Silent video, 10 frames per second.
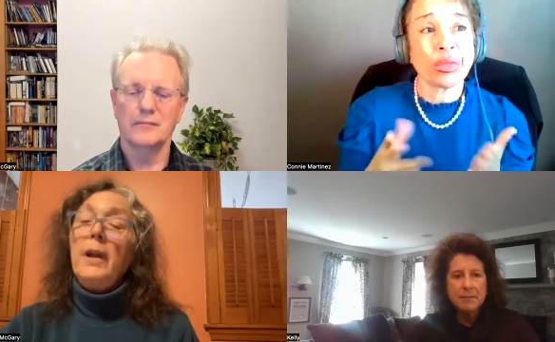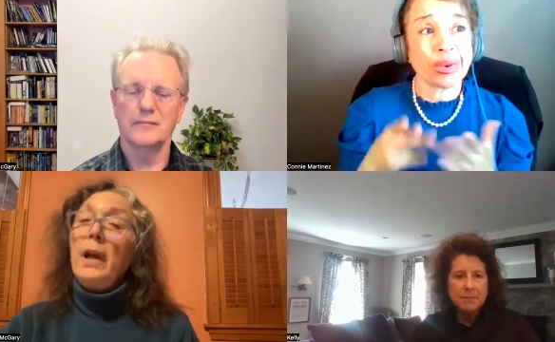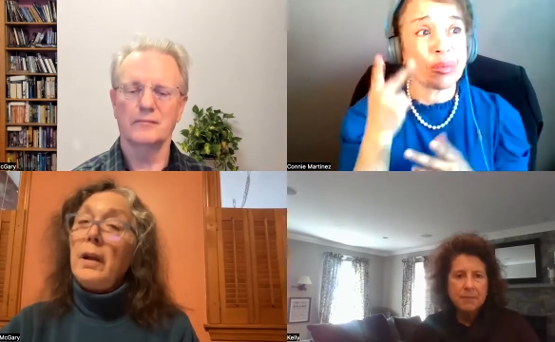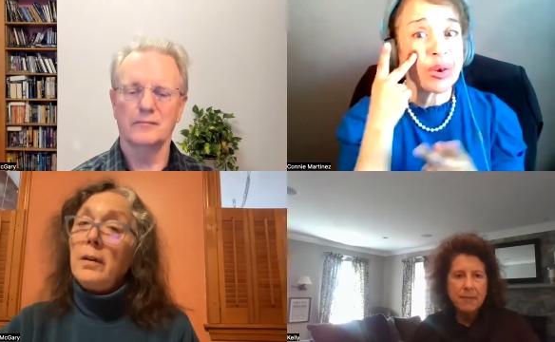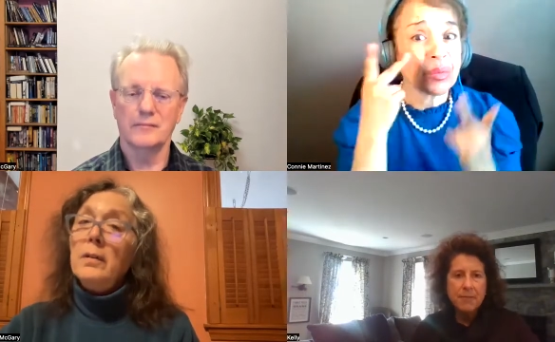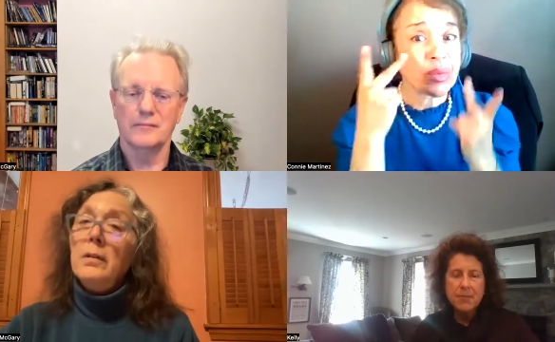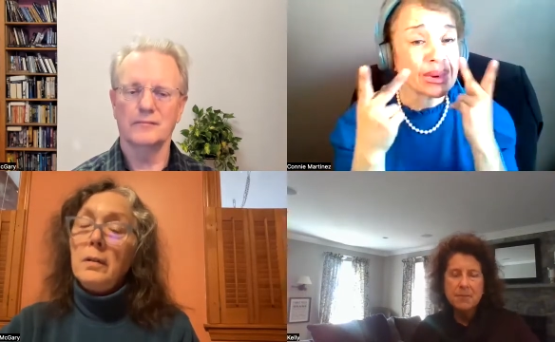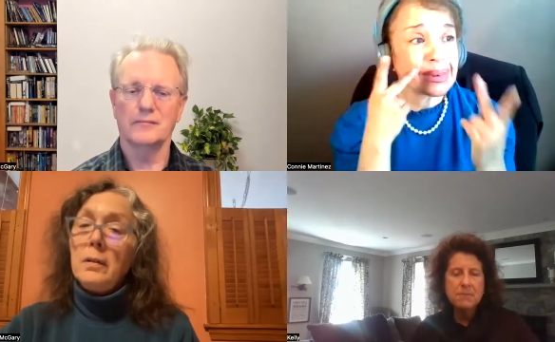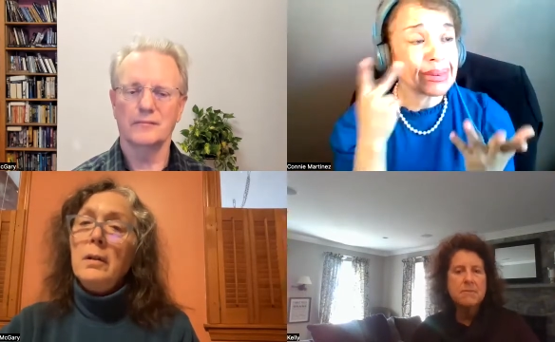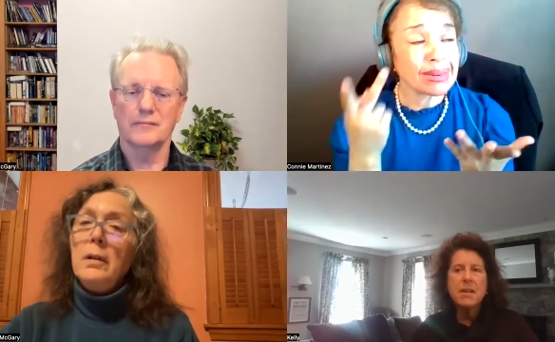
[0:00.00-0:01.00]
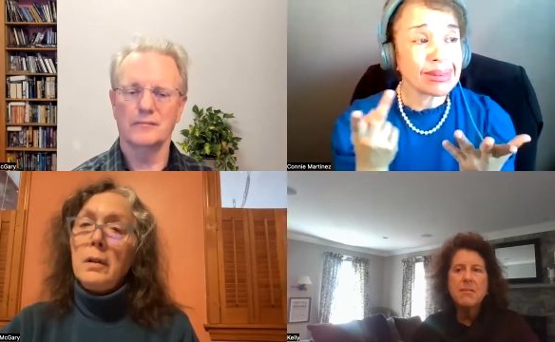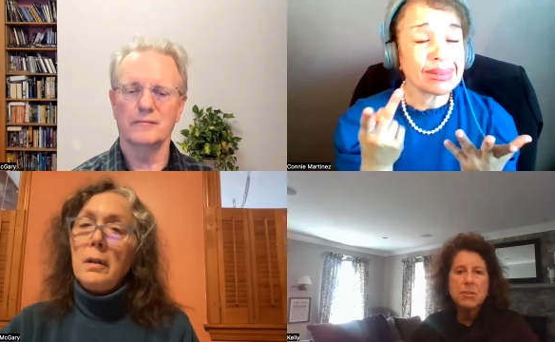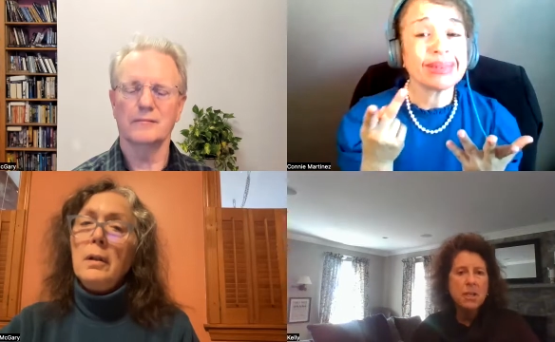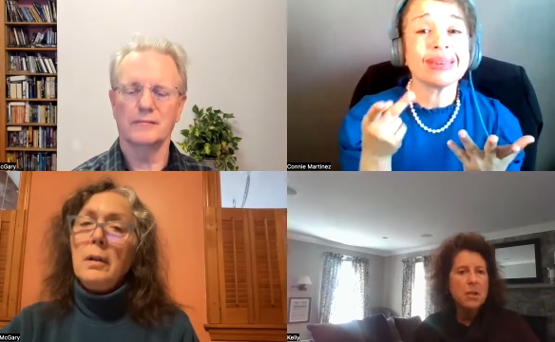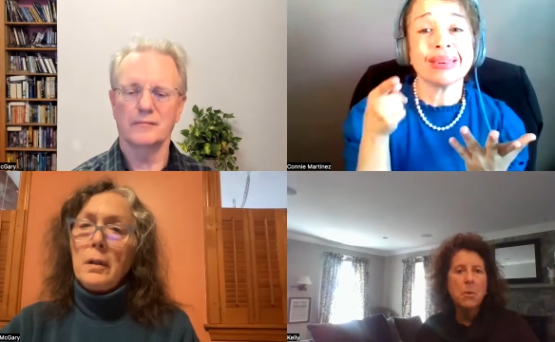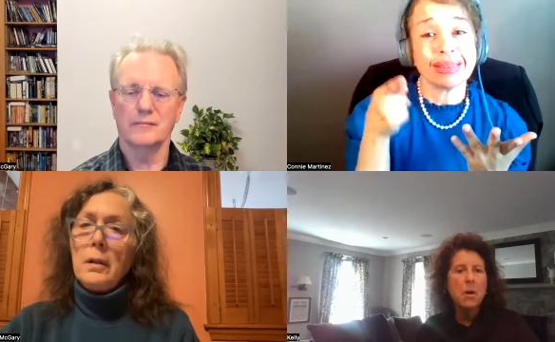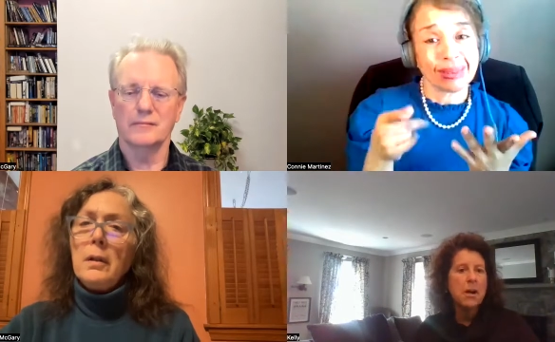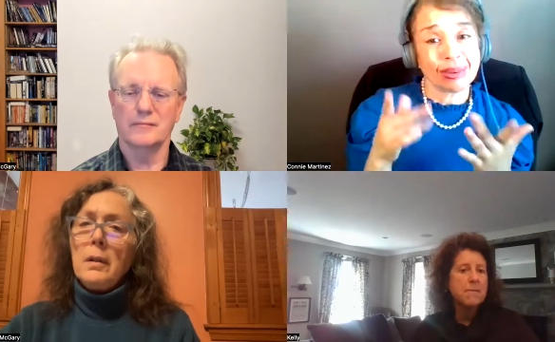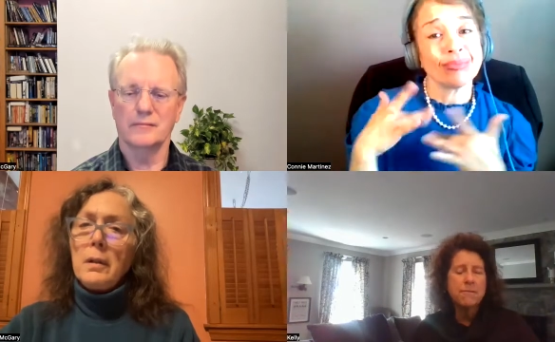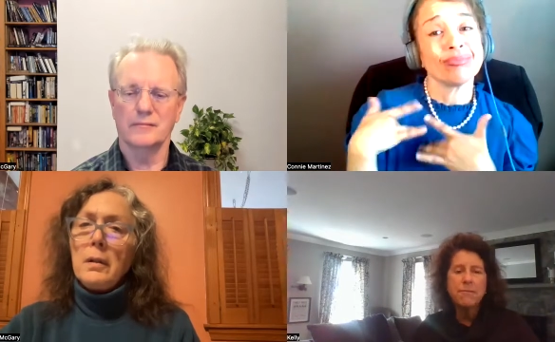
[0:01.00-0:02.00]
Speaker 1: Yeah. And this tends to go
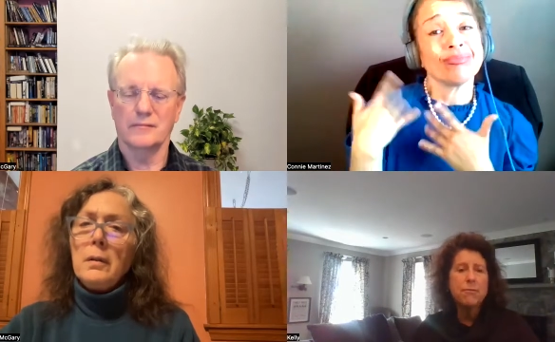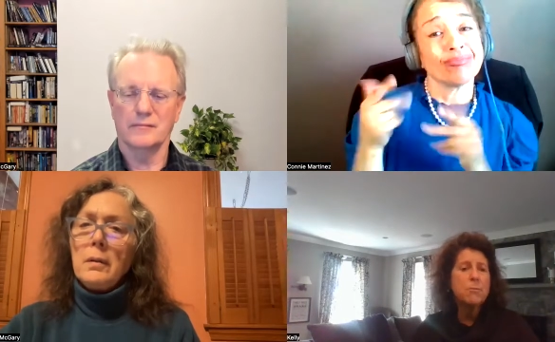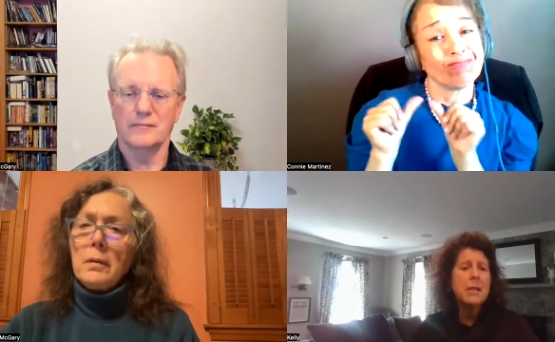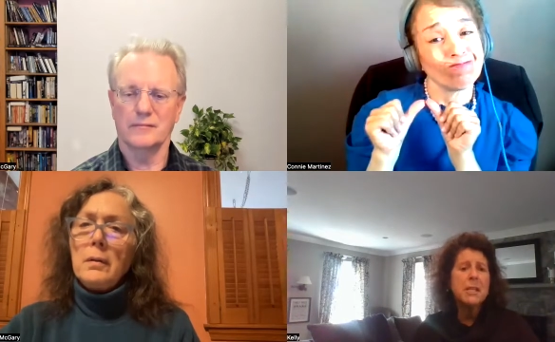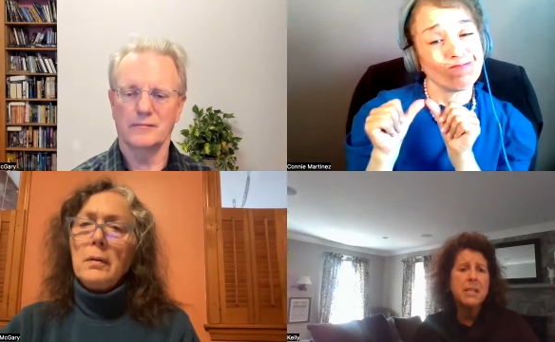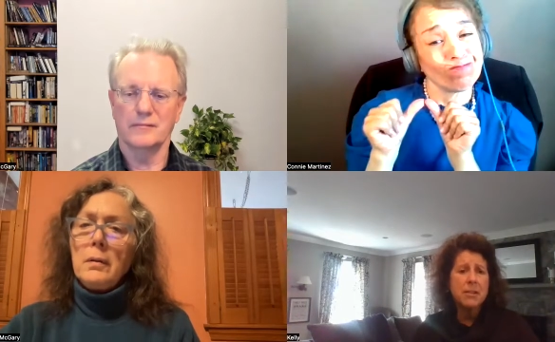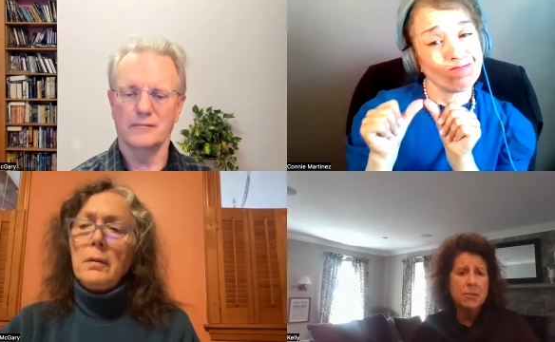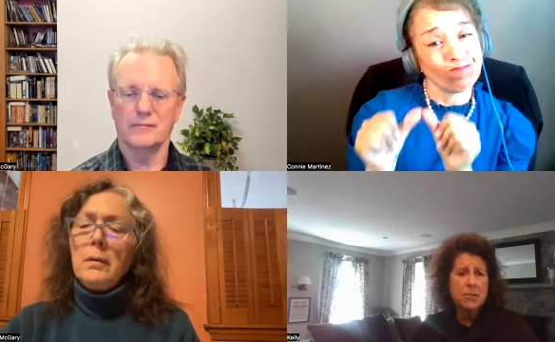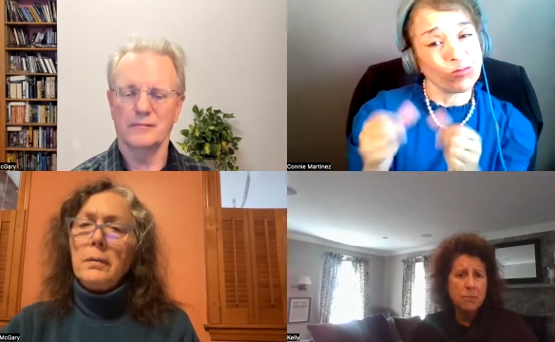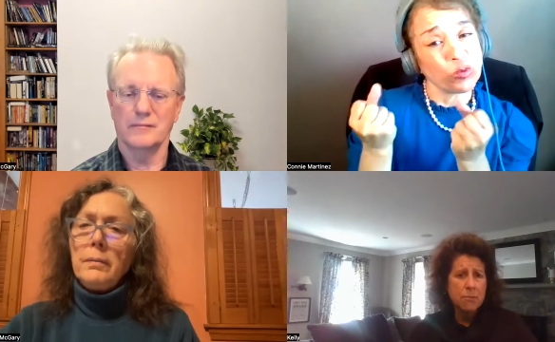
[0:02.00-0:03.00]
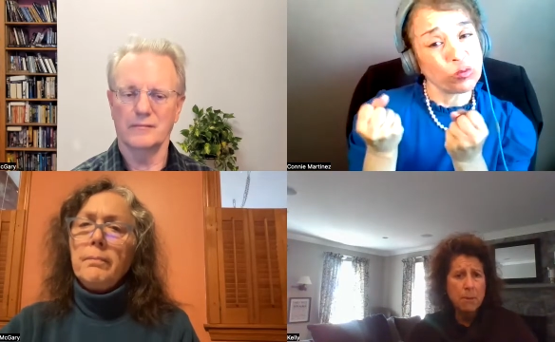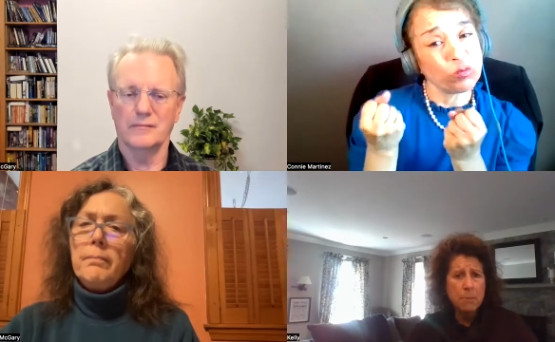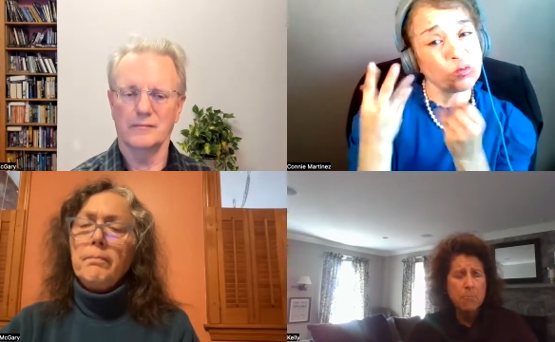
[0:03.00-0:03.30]
on through many years, through the re-